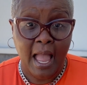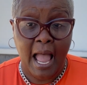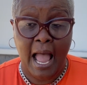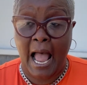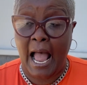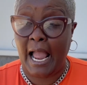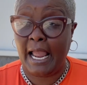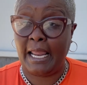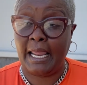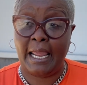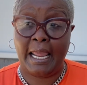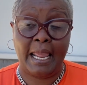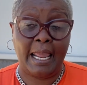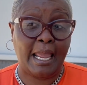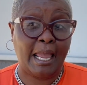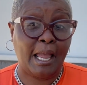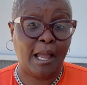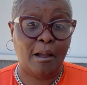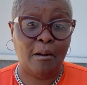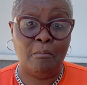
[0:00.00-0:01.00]
I
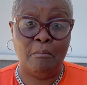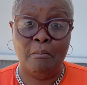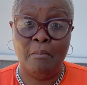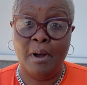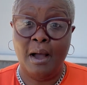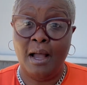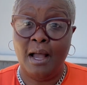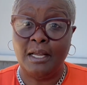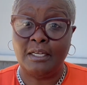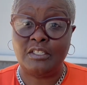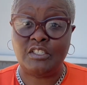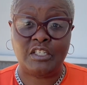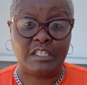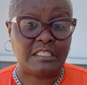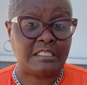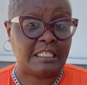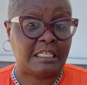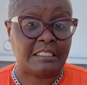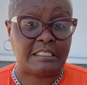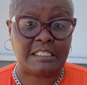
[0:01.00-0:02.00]
am
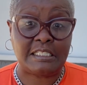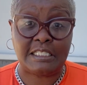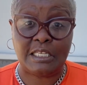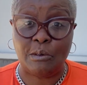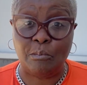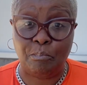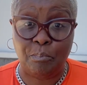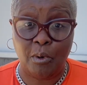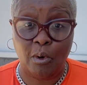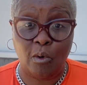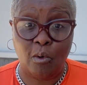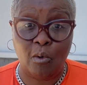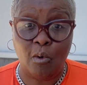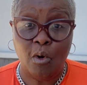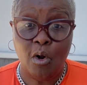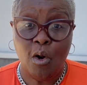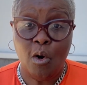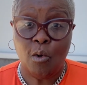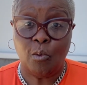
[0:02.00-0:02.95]
just a simple